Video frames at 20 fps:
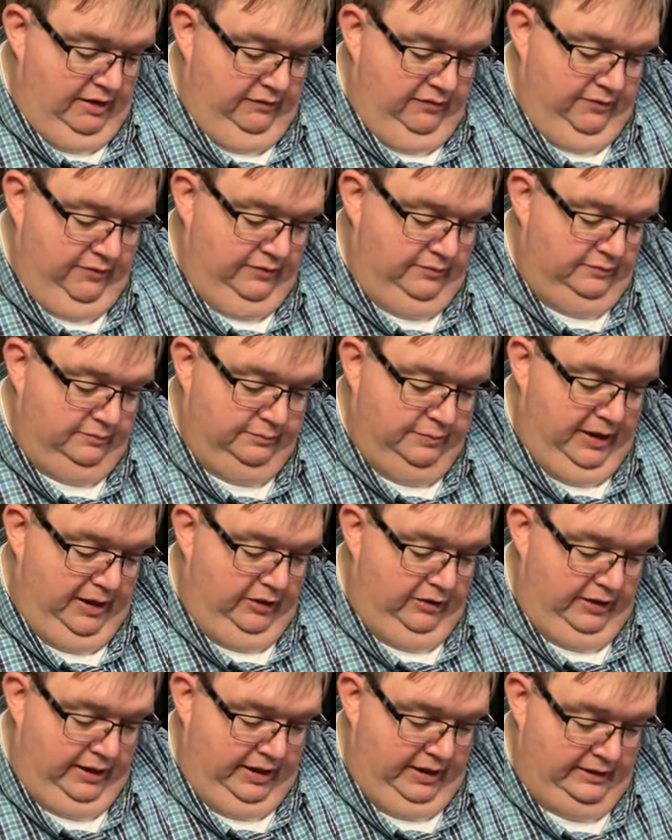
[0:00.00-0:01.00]
have
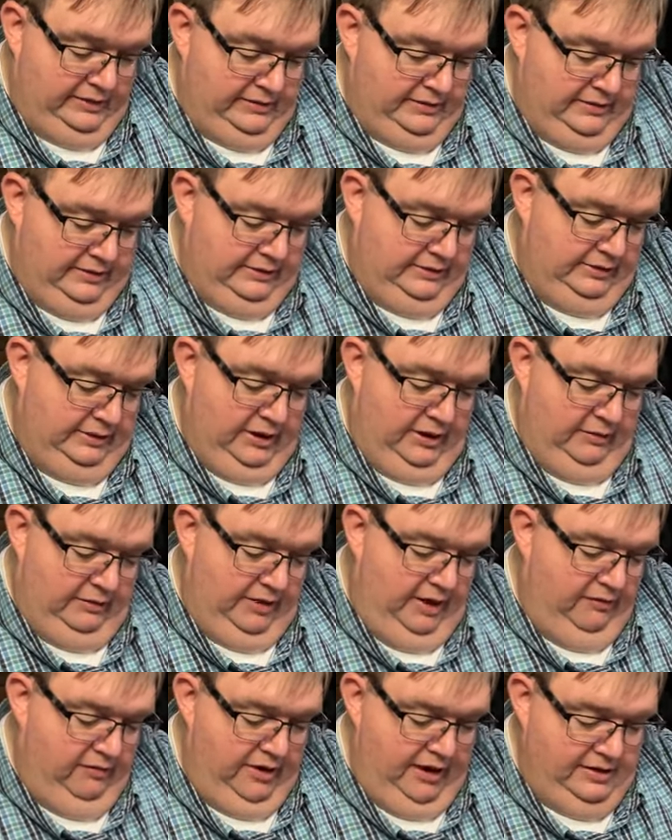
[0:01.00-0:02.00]
better days. You know,
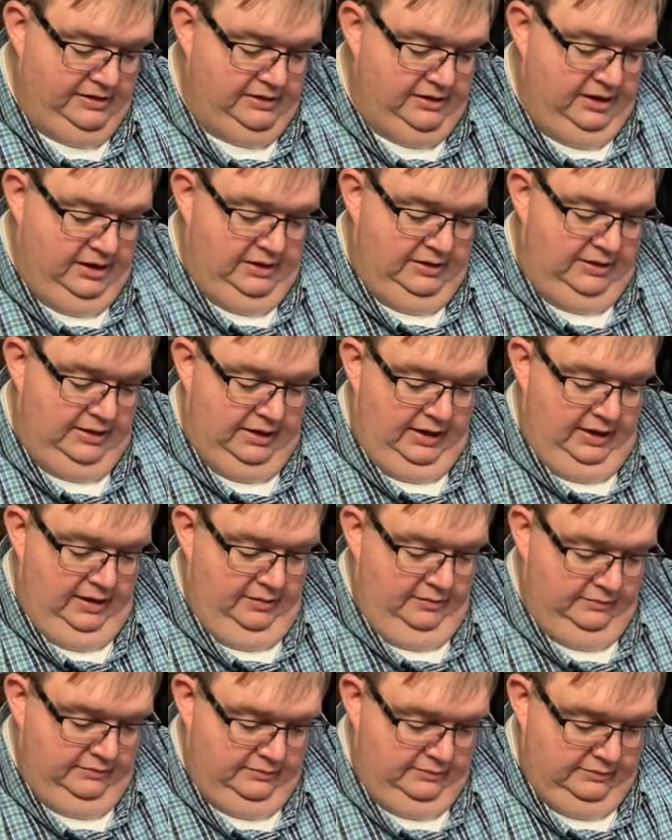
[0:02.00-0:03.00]
every day's a good
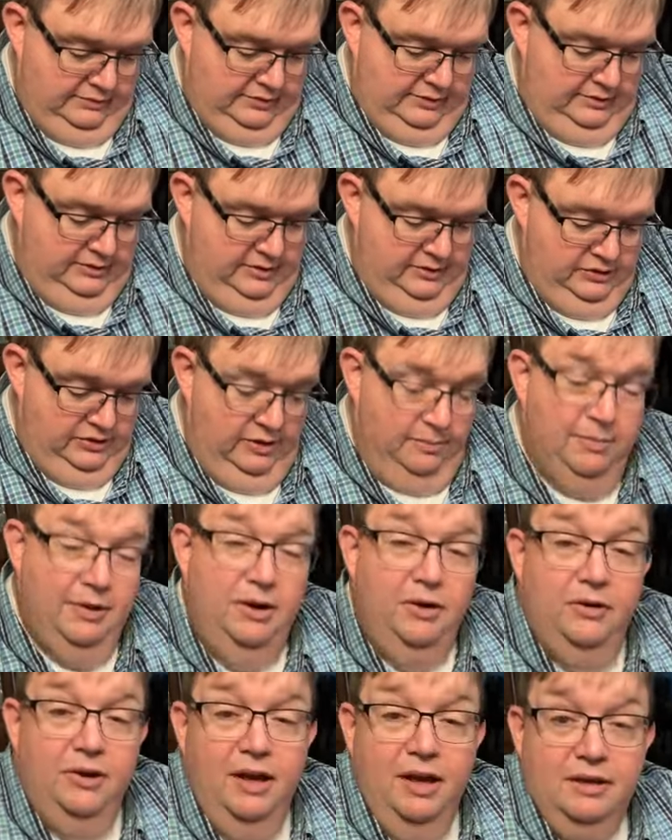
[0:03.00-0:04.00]
day. Sometimes you have
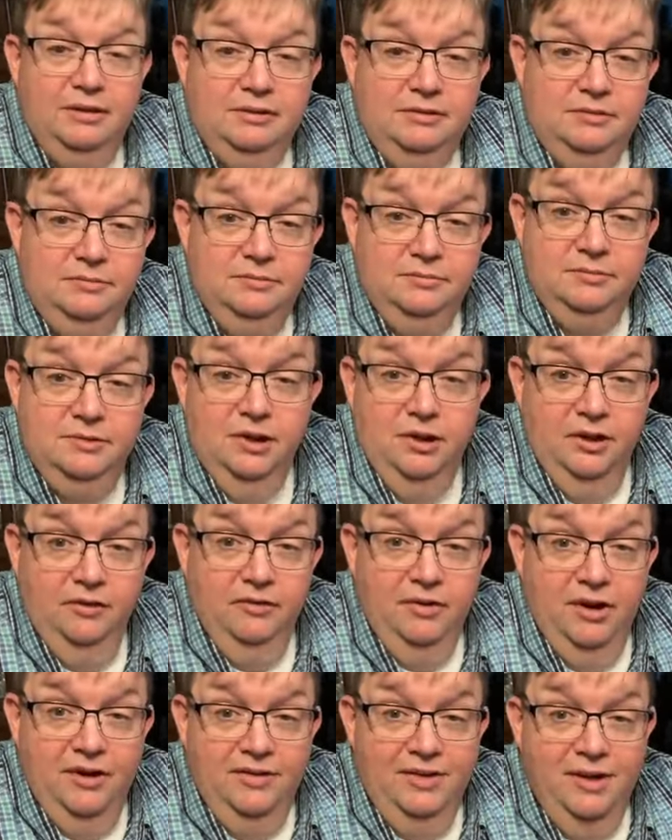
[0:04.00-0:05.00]
better days. Y'all
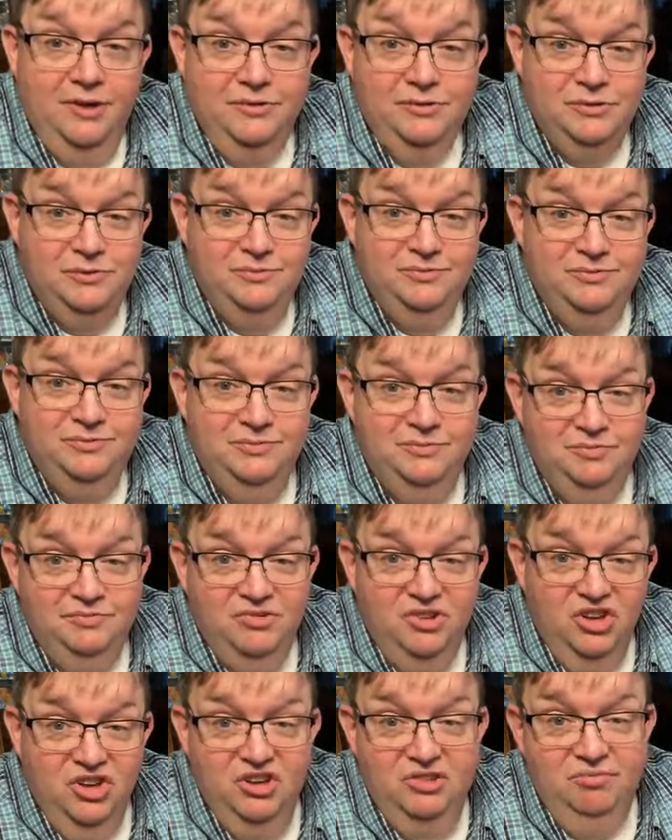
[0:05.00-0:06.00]
ever have those?
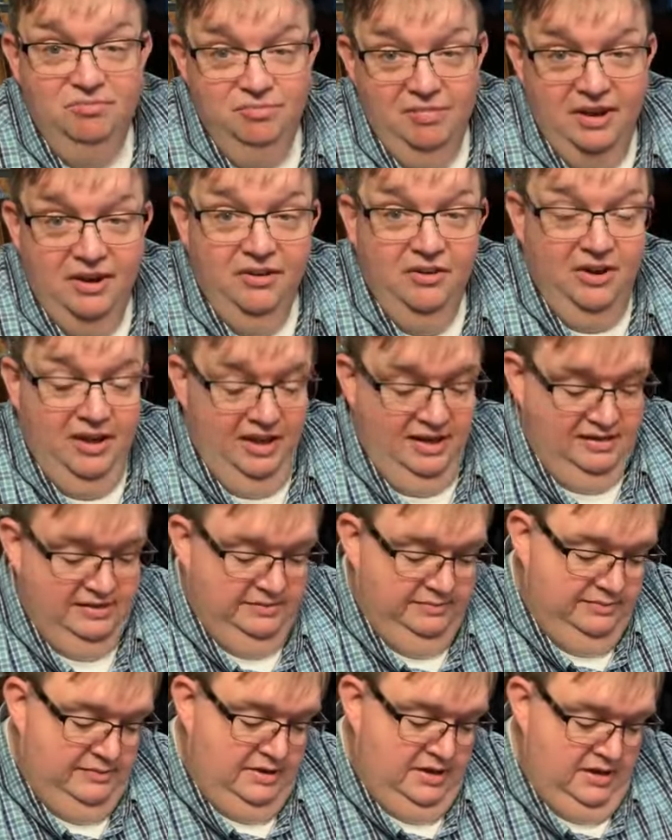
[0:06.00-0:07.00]
Good and better
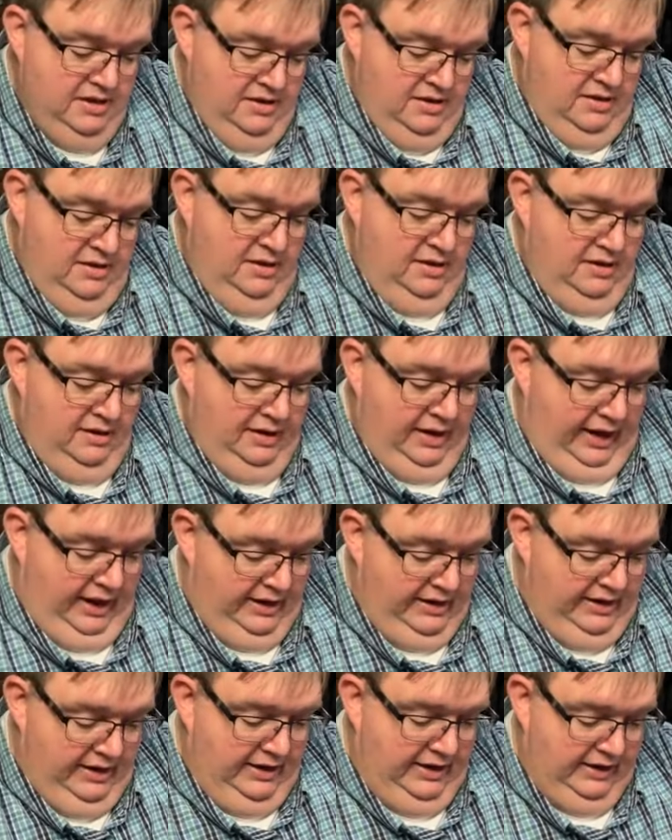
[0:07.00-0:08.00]
days.
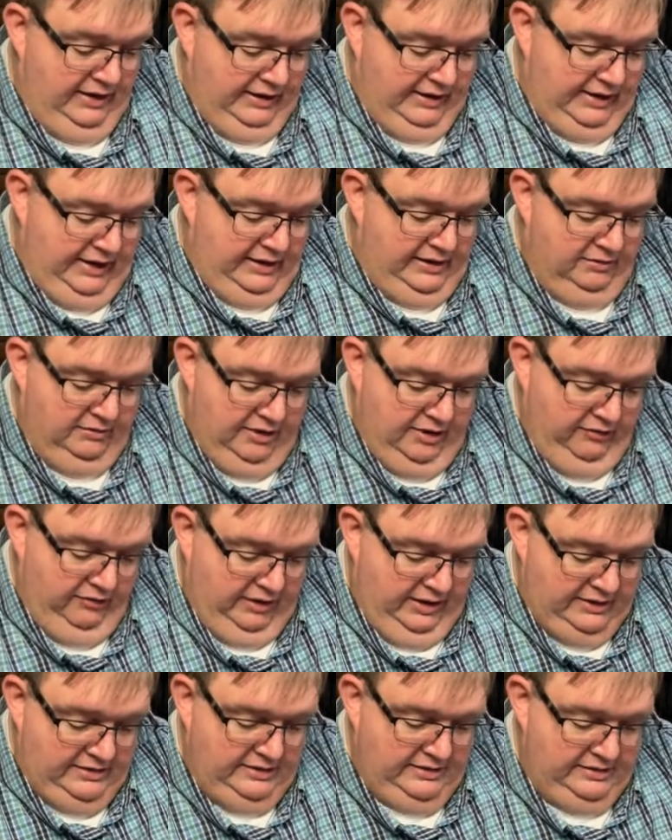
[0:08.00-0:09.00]
I'm I don't
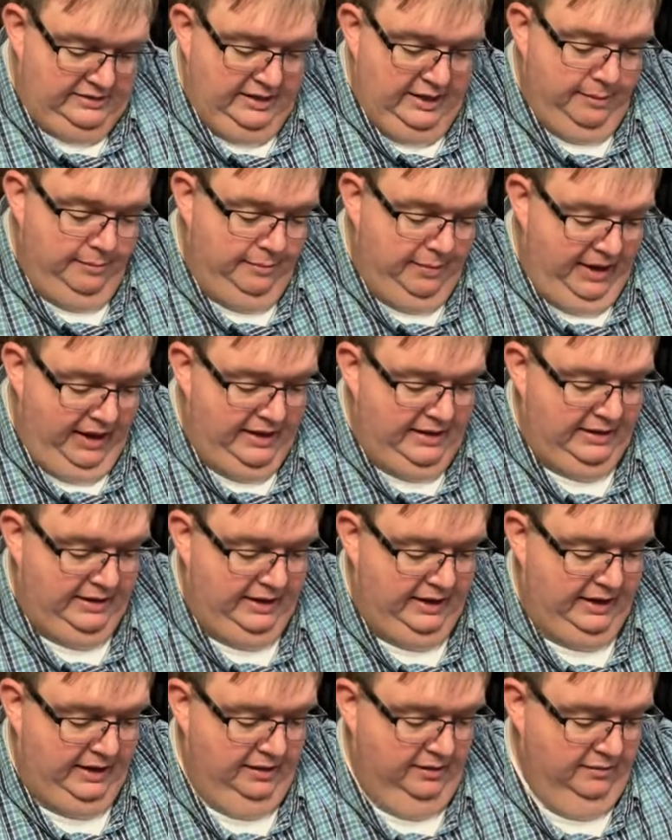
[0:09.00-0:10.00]
ever like to say a bad
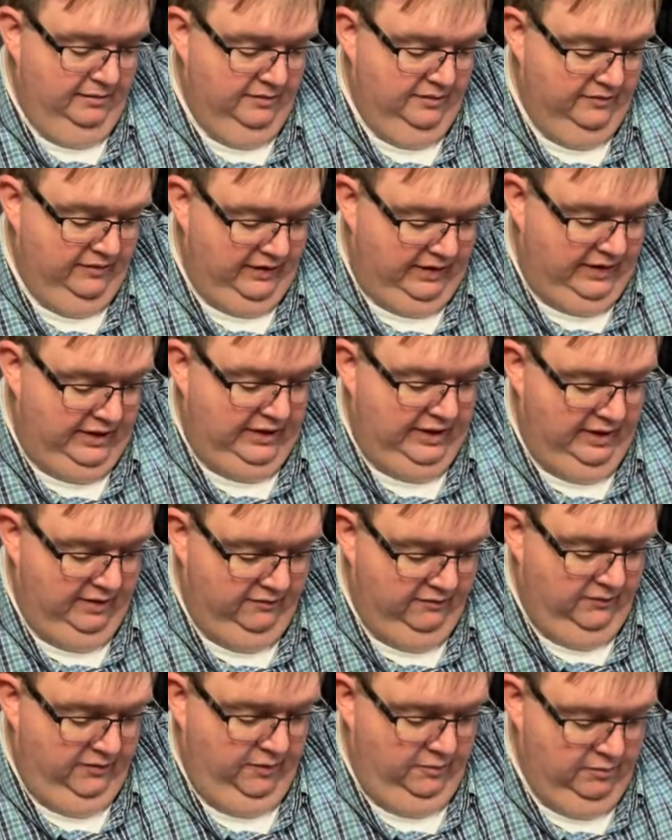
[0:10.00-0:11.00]
day if I can
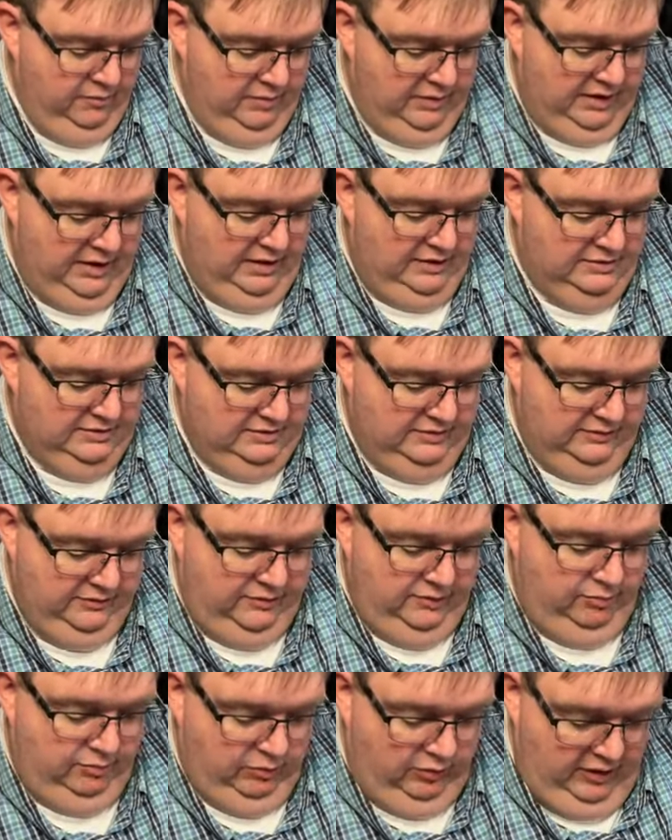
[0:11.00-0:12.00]
keep from it because
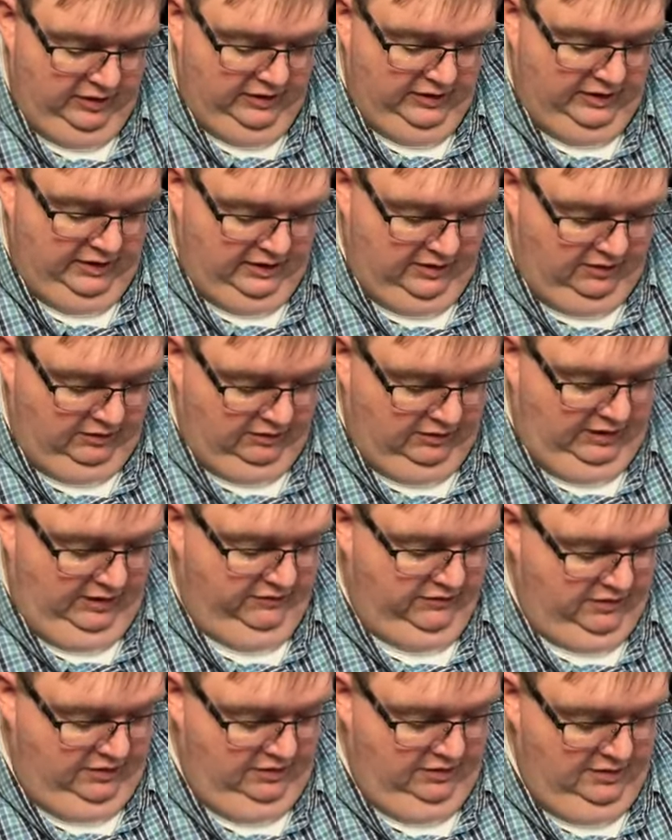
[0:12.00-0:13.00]
if you're breathing and you're
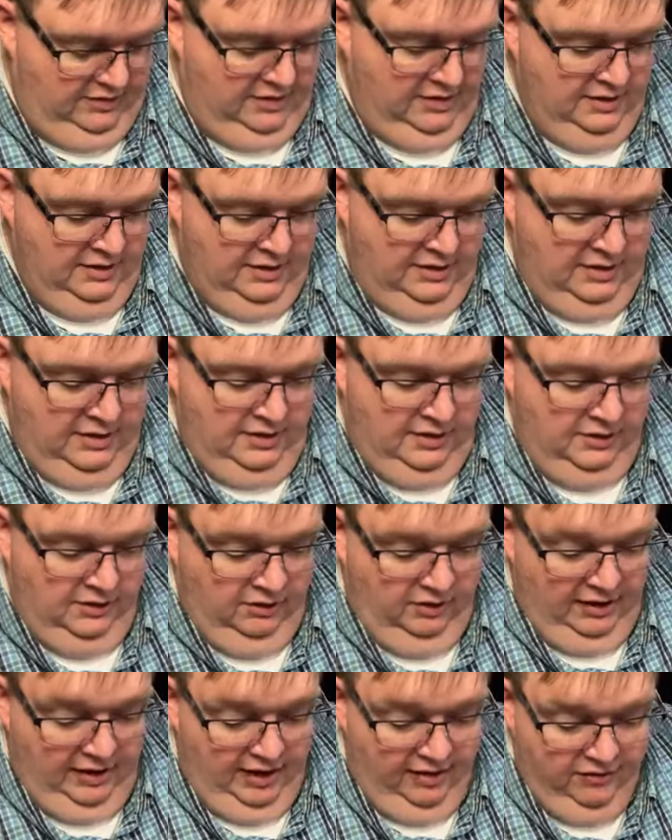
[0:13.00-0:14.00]
living,
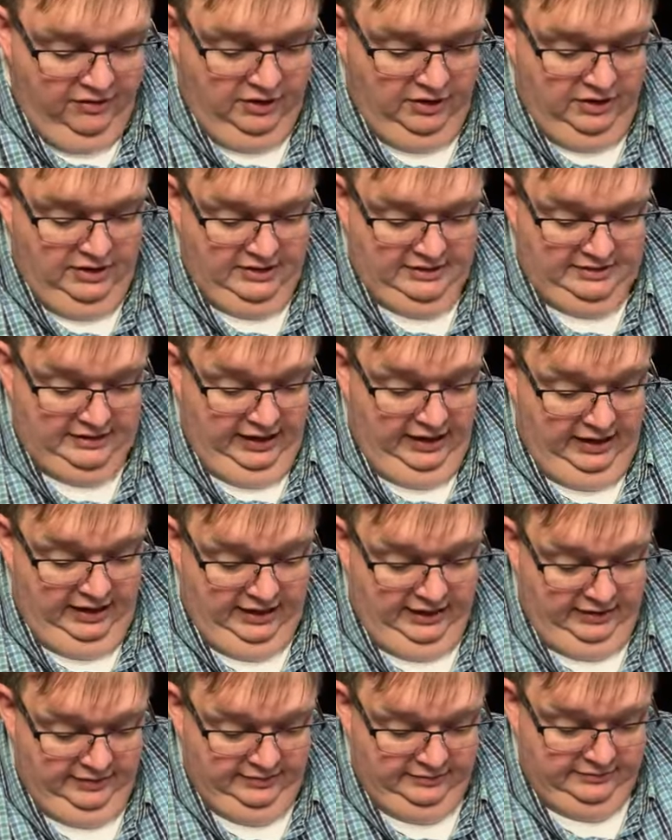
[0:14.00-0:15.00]
you're having a good
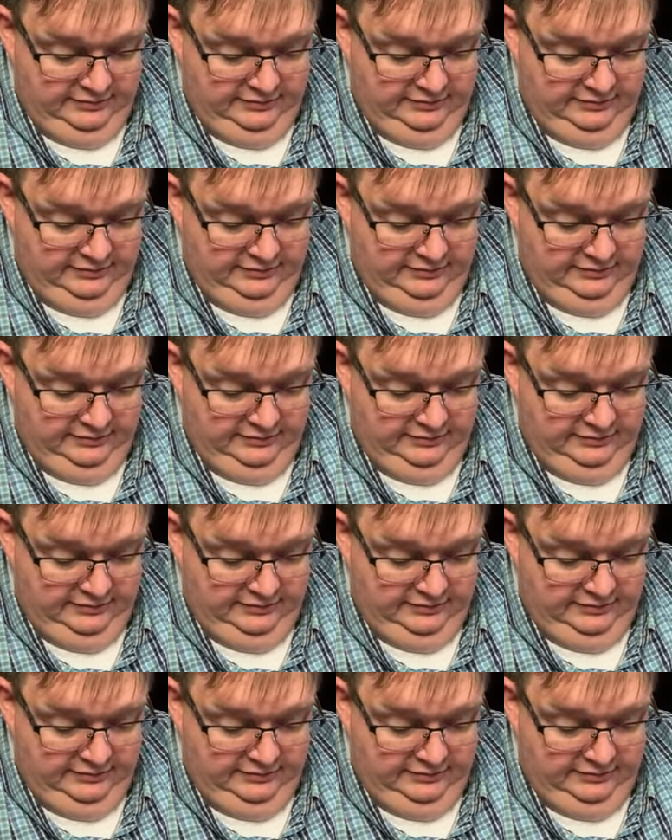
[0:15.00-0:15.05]
day.